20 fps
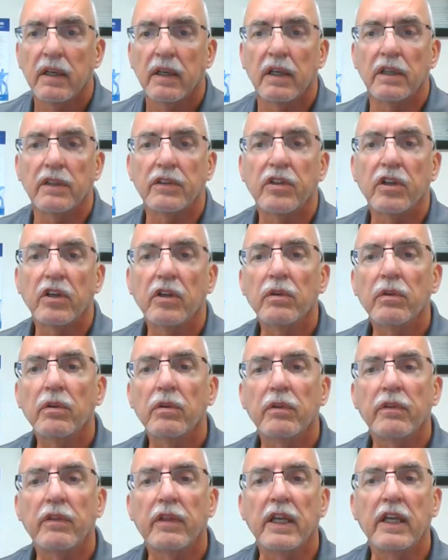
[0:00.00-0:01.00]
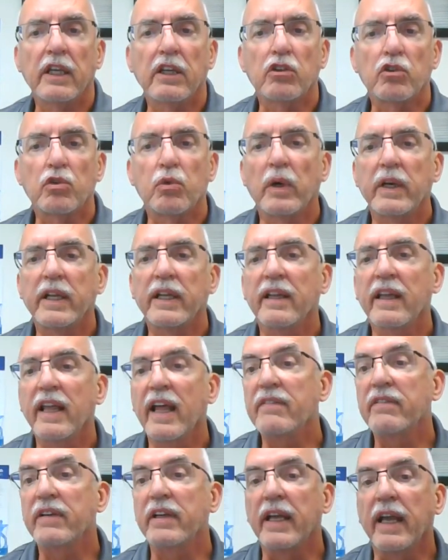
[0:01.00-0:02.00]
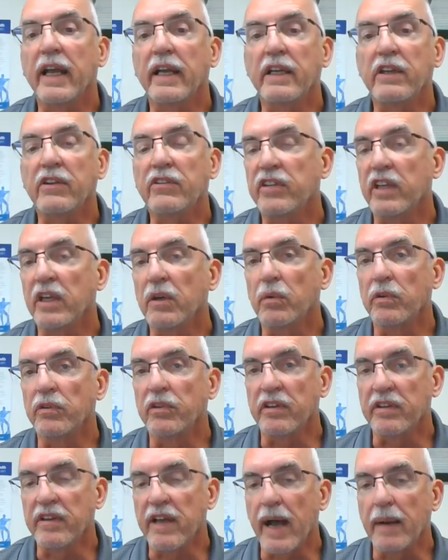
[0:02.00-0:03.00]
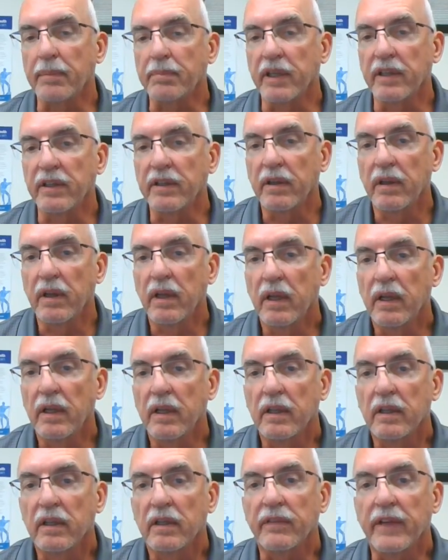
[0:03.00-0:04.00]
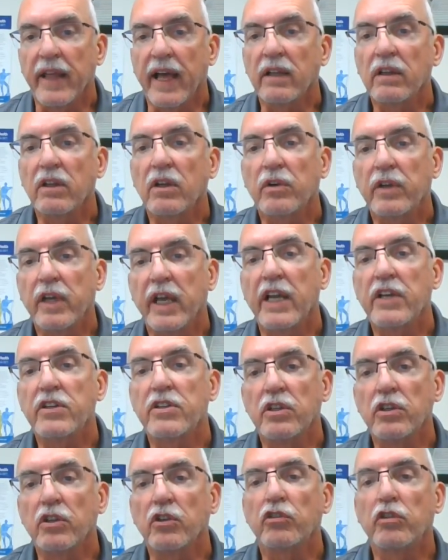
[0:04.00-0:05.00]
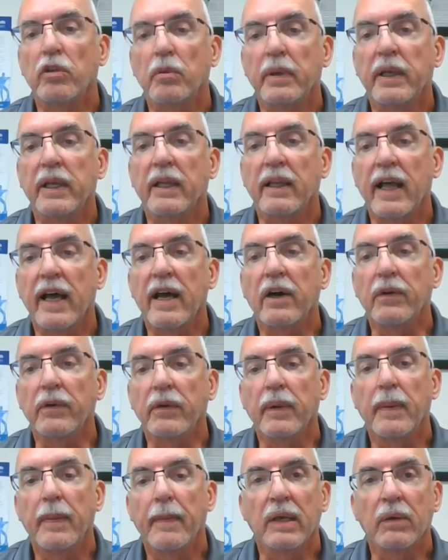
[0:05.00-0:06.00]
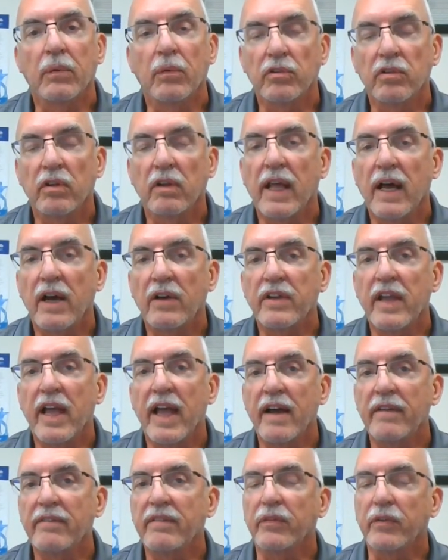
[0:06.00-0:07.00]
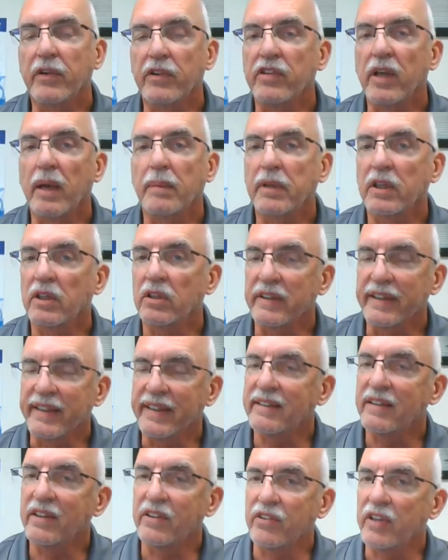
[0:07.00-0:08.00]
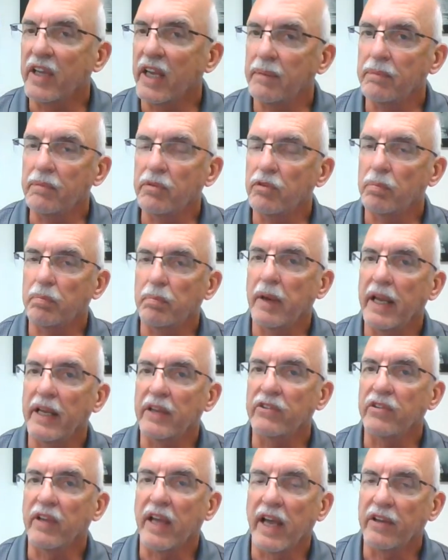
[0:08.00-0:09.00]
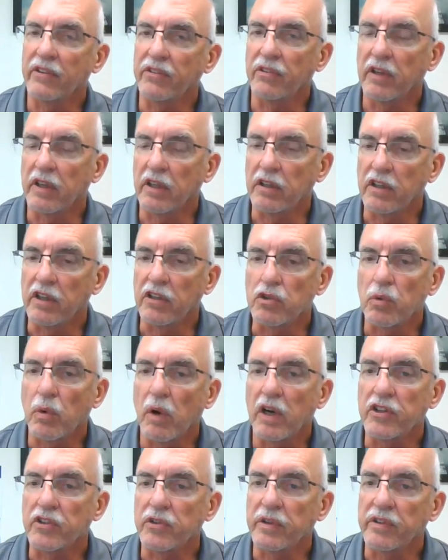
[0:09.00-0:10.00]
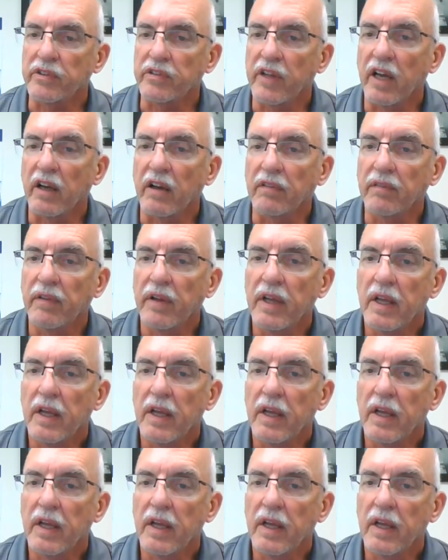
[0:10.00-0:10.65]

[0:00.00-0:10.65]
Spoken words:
Until the 2011 NEC was adopted, that location used to be allowed. It was allowed to have the receptacle in the same space as the dishwasher itself.